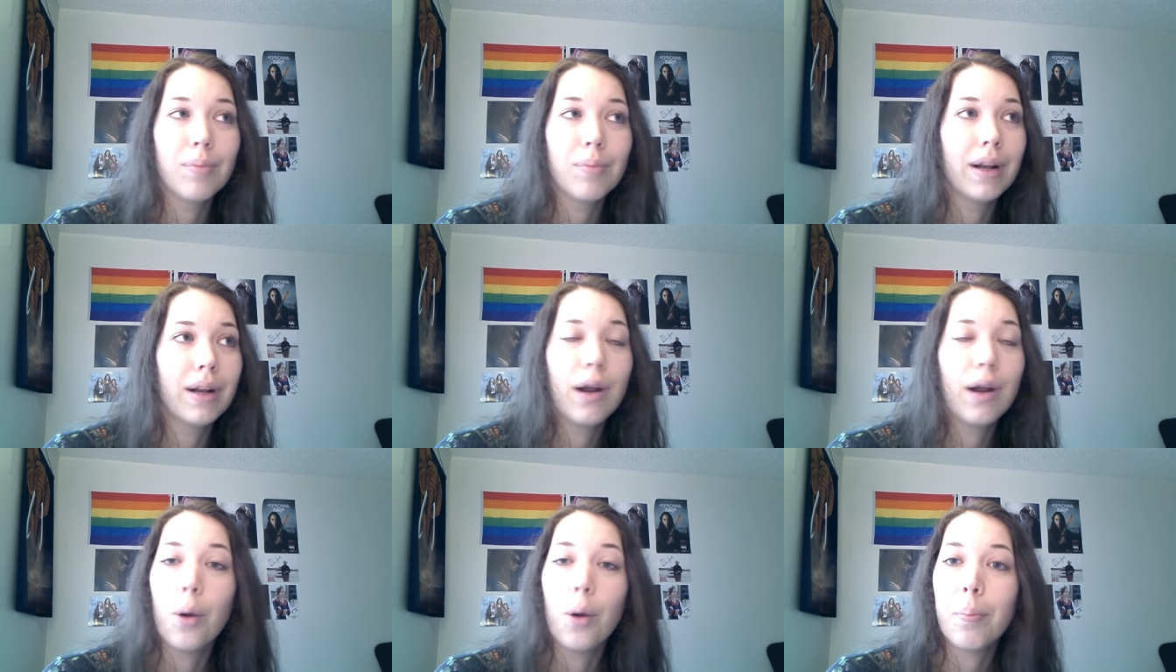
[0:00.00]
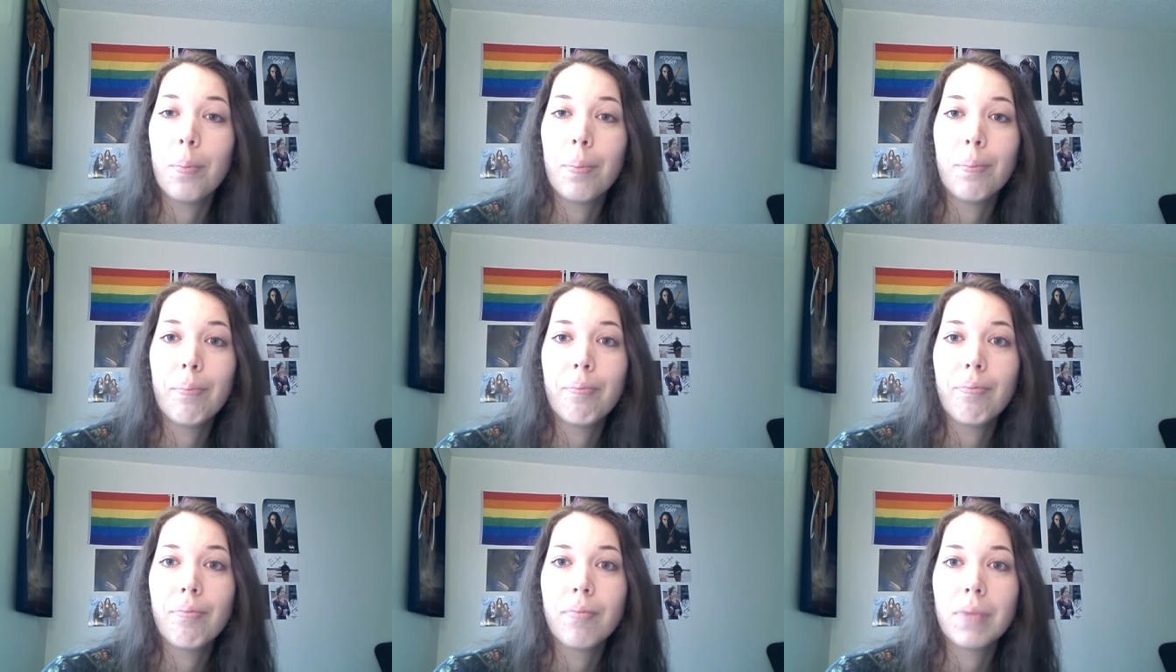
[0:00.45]
But nope,
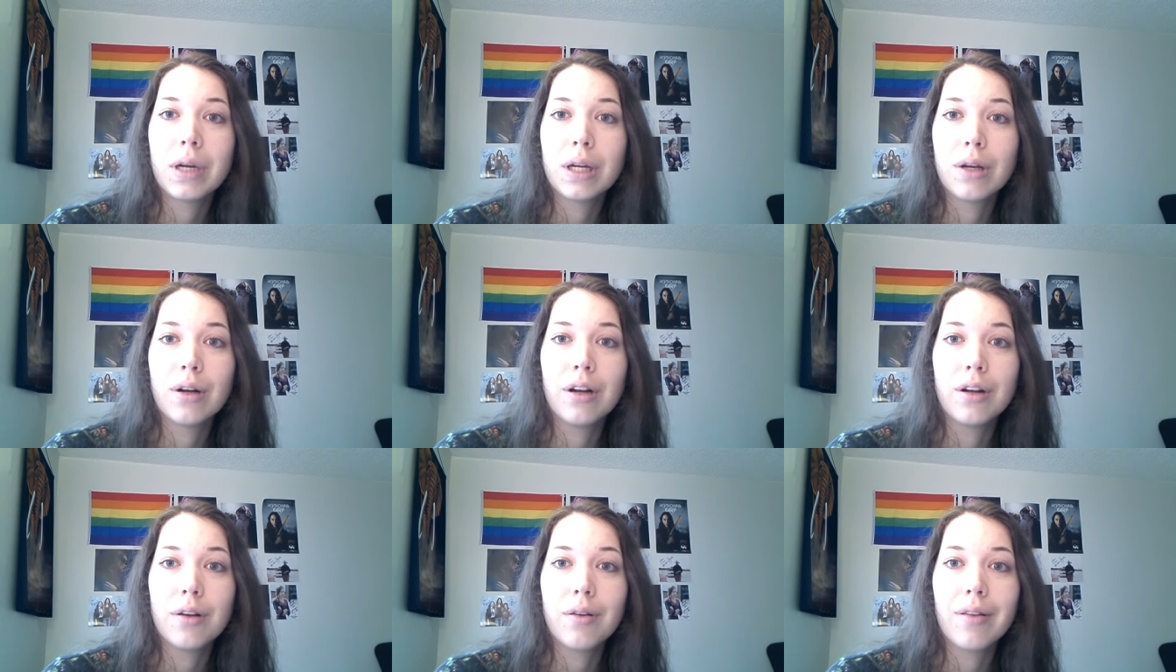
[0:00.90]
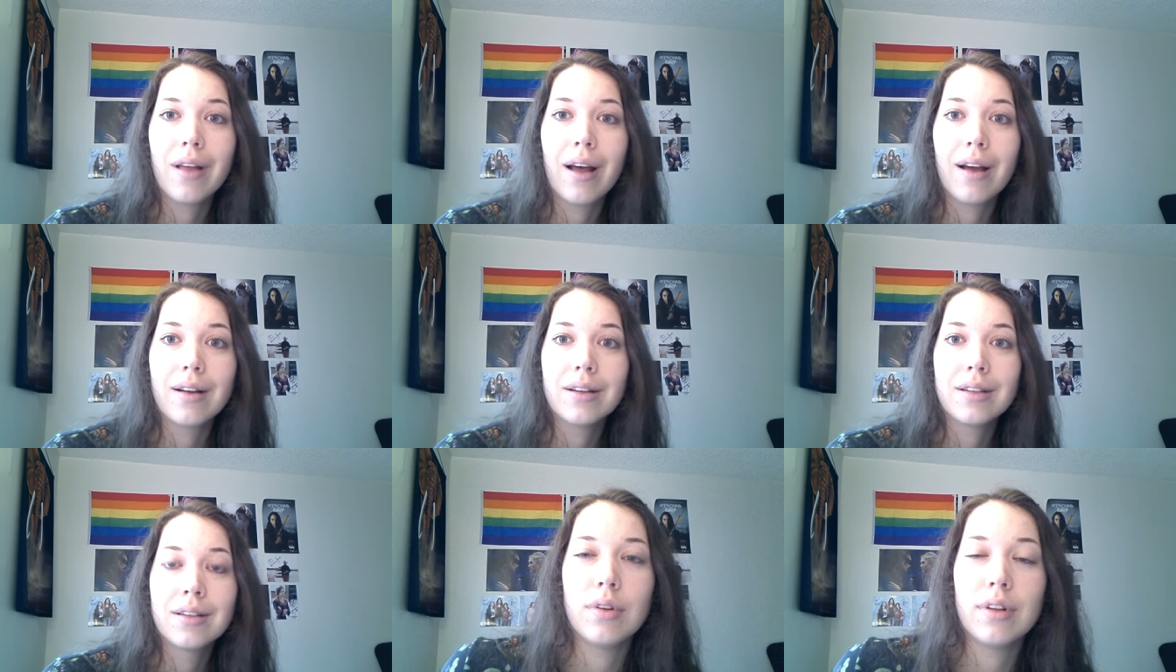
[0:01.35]
couldn't do
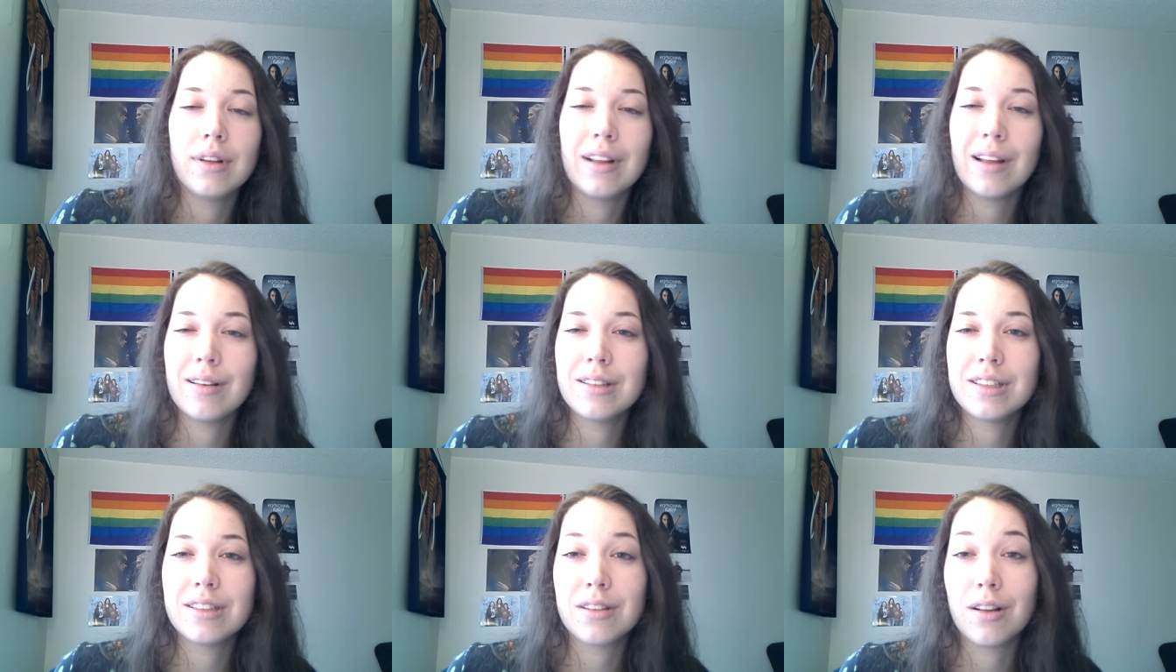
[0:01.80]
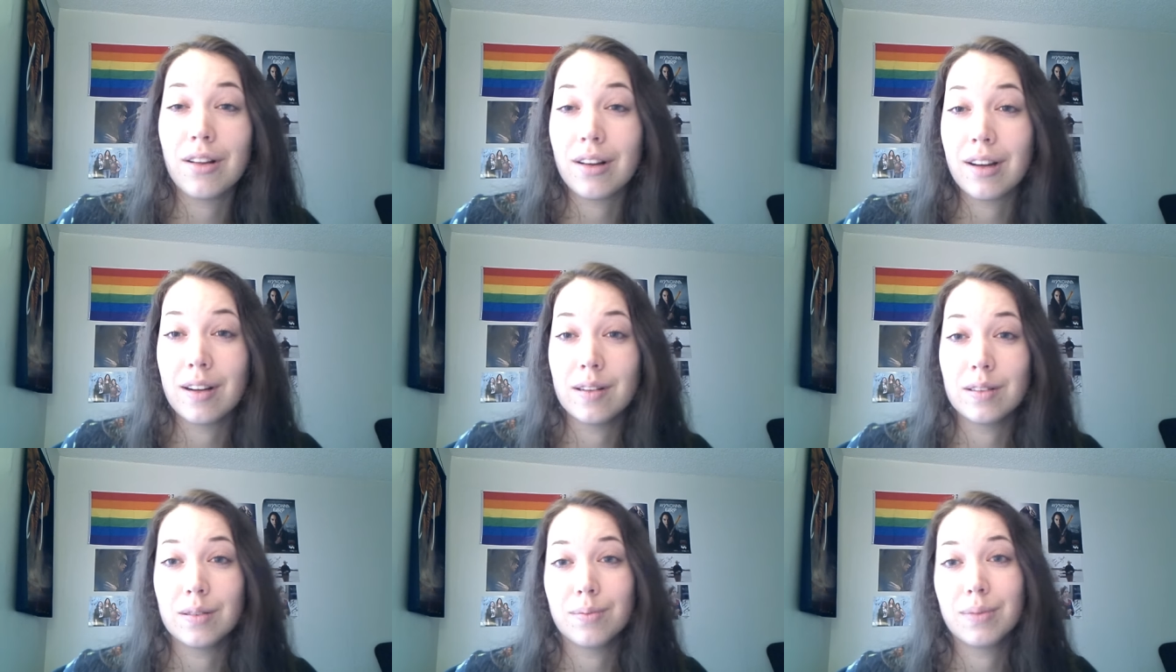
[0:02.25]
that. That was just all
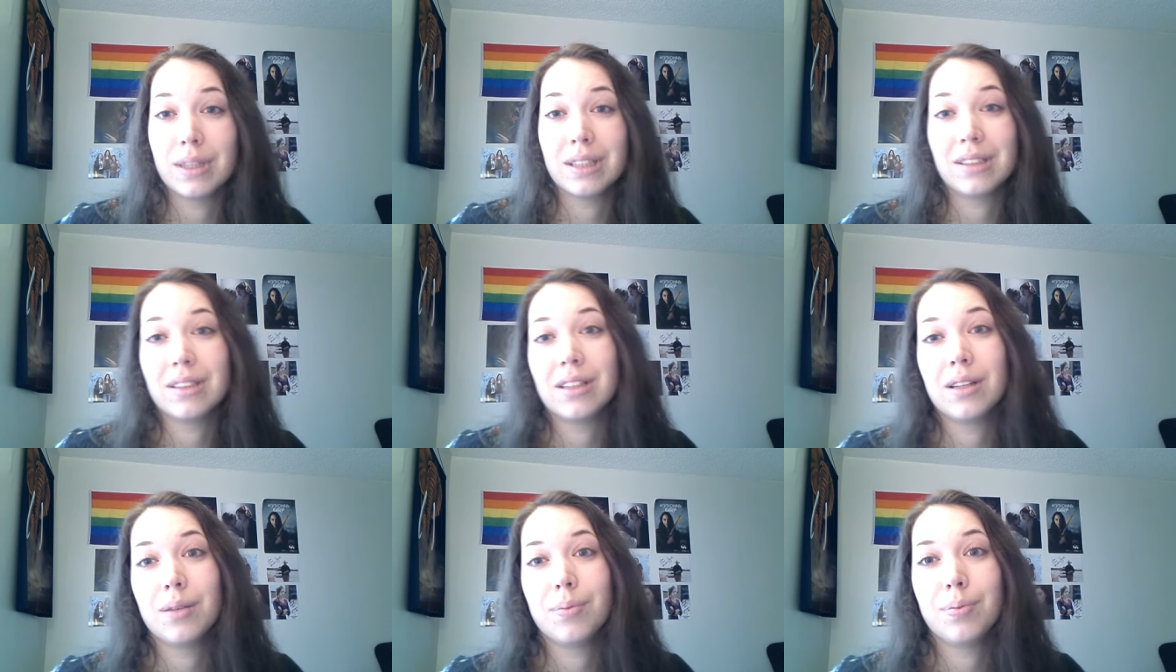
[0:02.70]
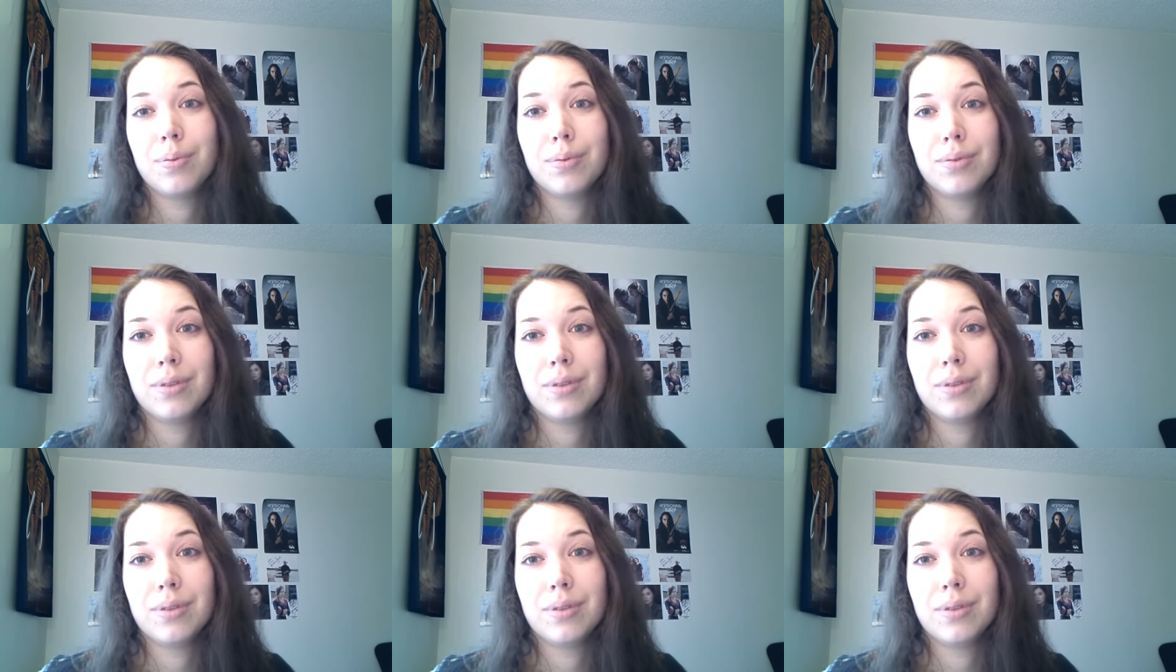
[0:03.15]
kinds of messed up,